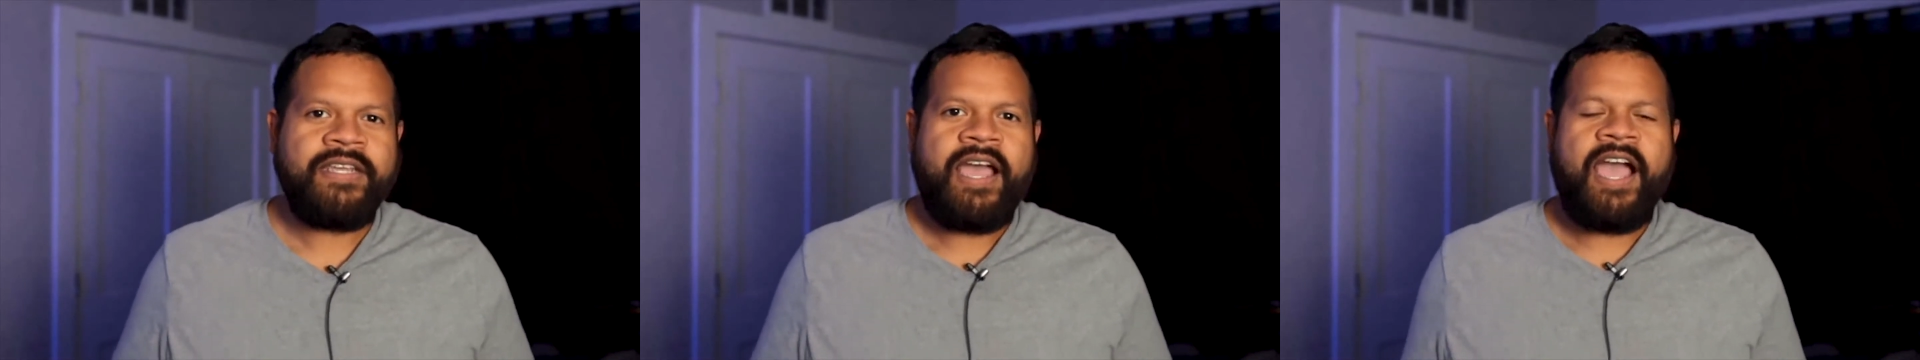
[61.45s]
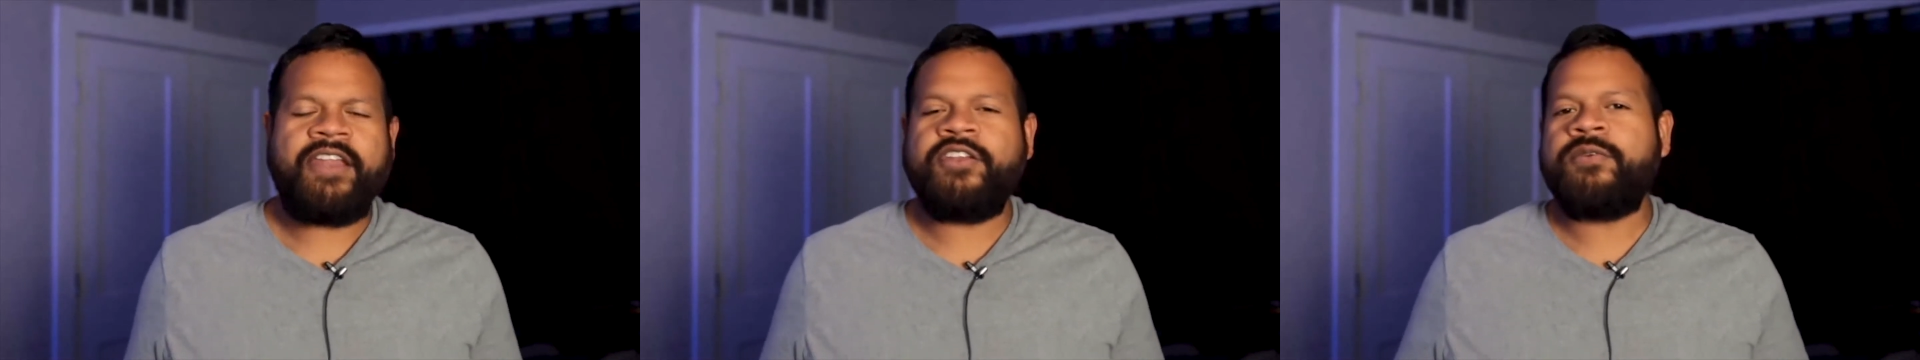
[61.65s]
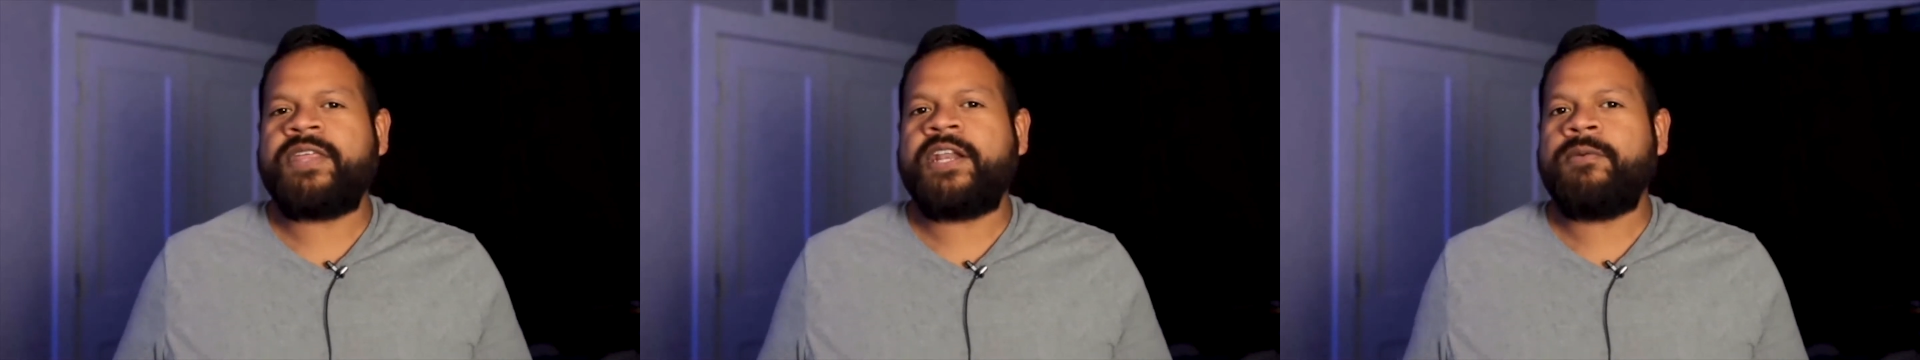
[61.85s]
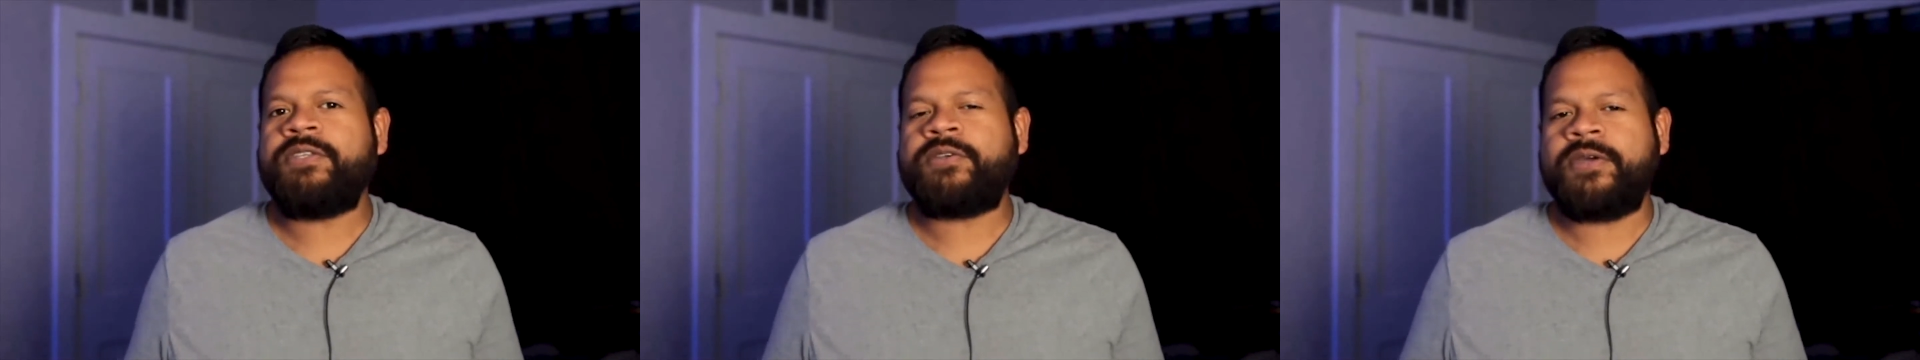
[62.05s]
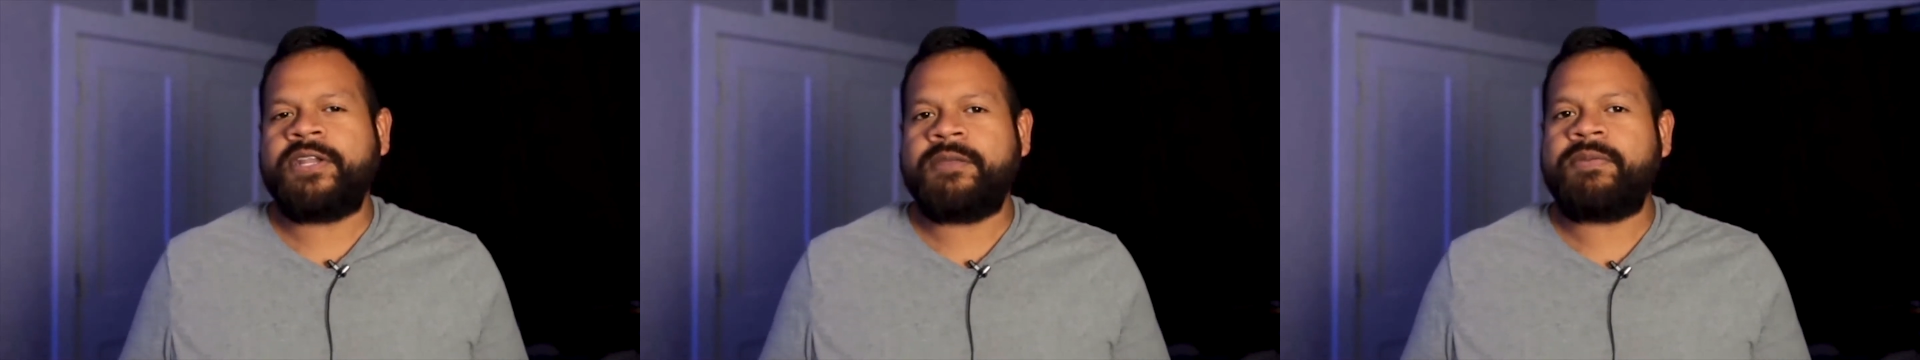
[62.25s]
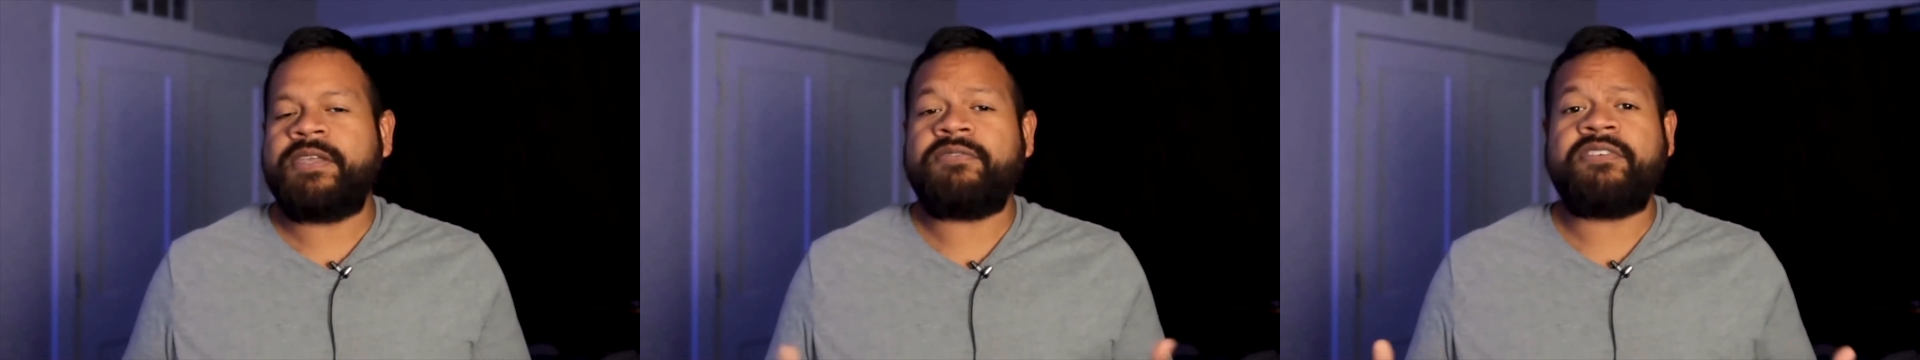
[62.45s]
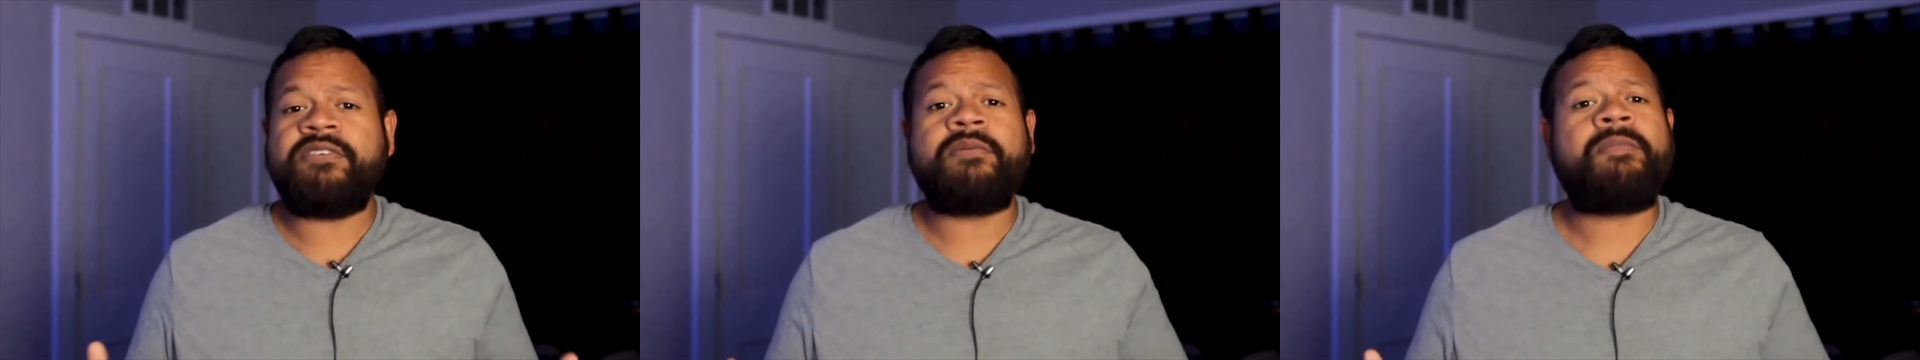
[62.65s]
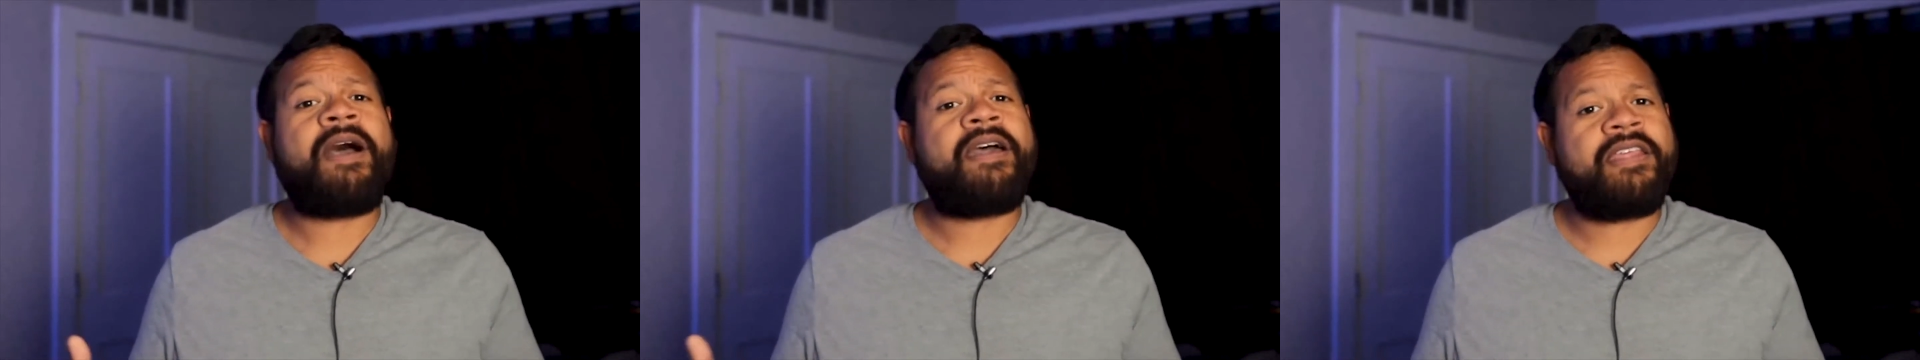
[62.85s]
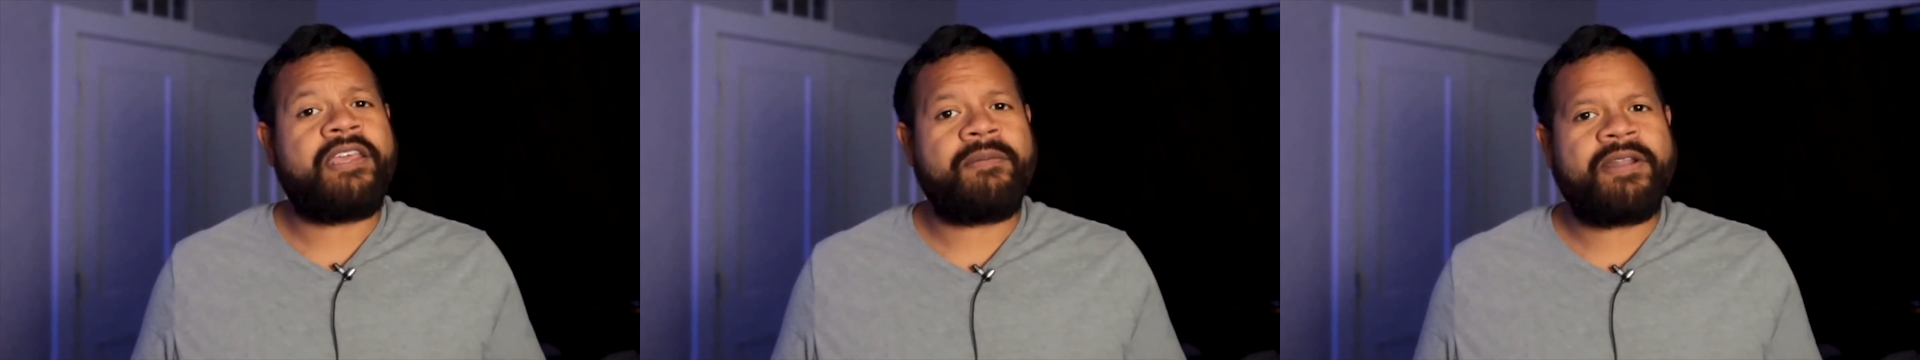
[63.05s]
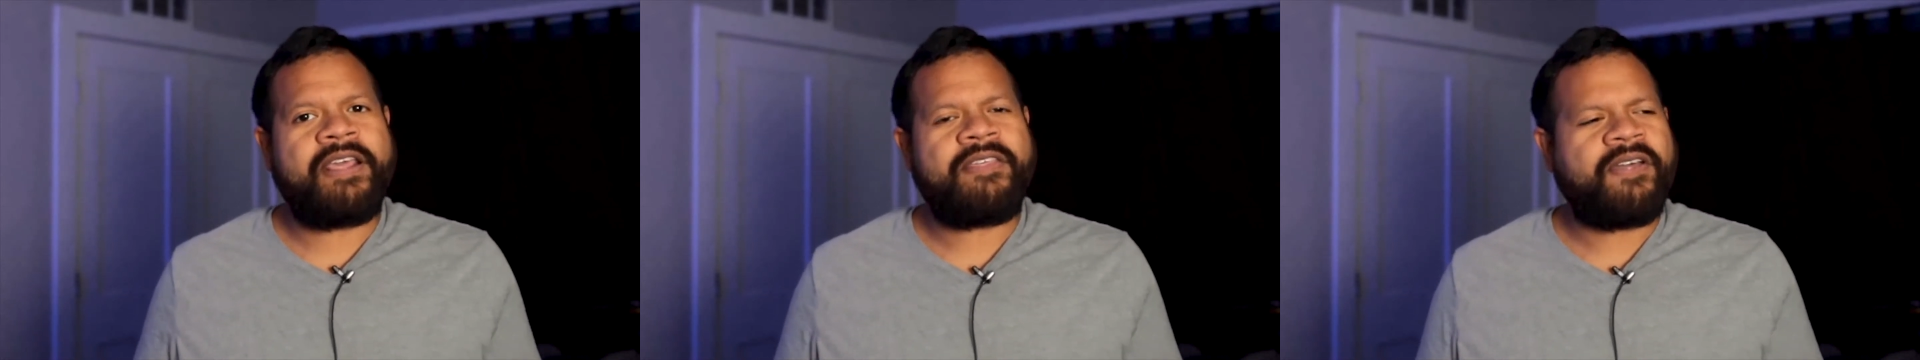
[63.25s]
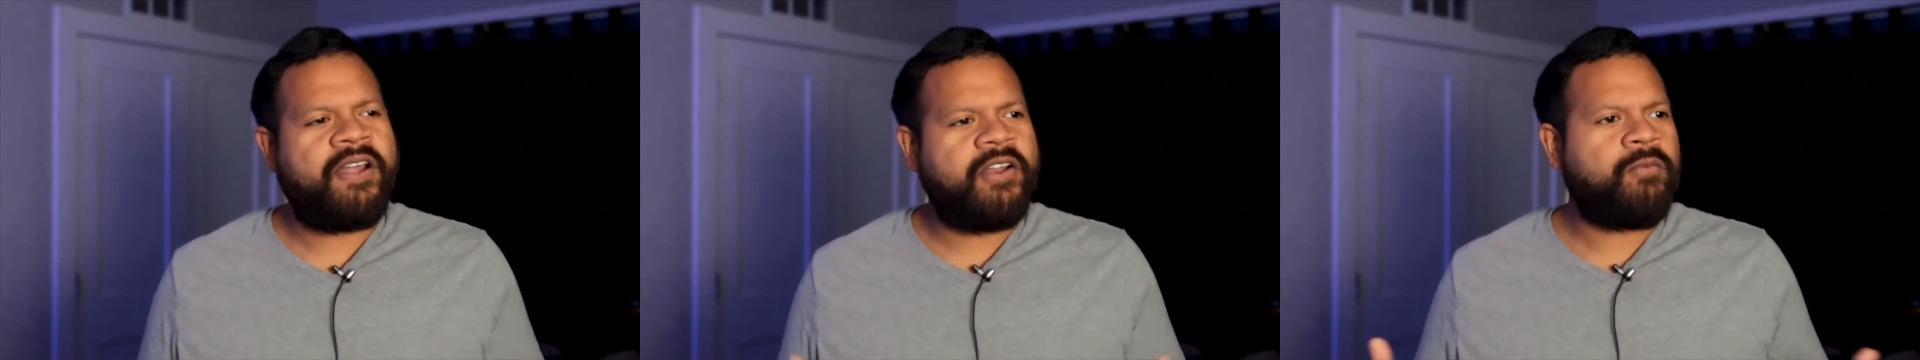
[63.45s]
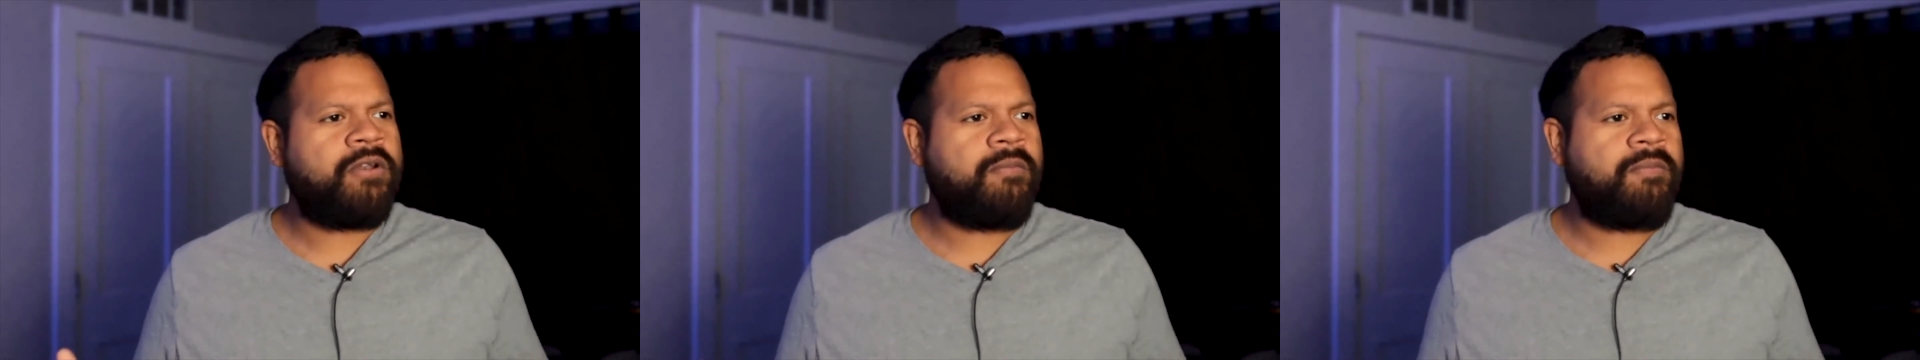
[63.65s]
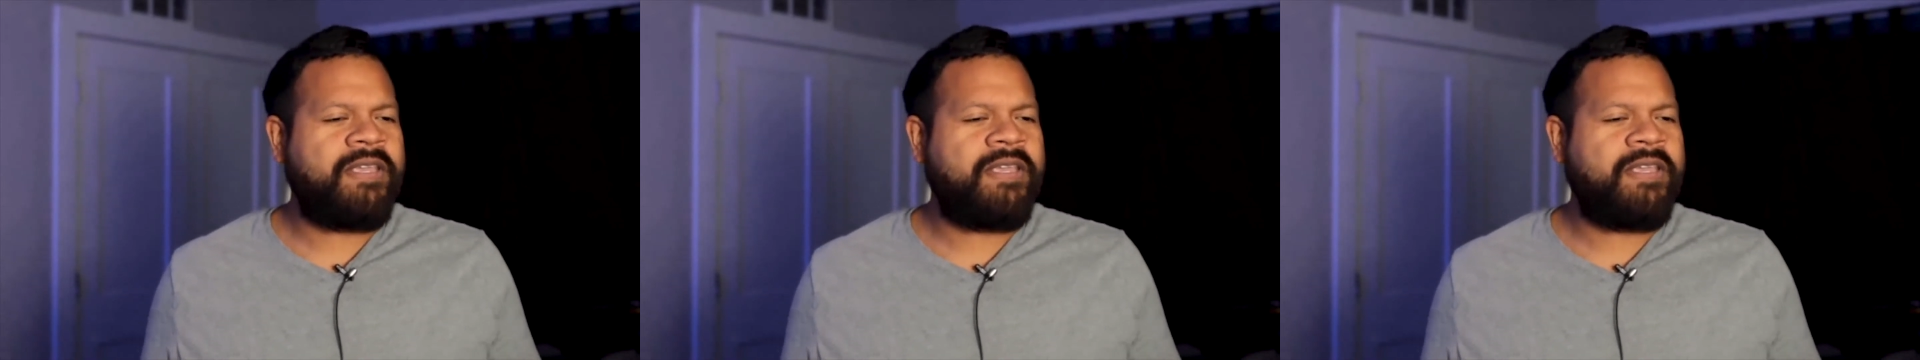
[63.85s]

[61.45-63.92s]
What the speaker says: I knew that it was going to be a film about him, and I thought it would be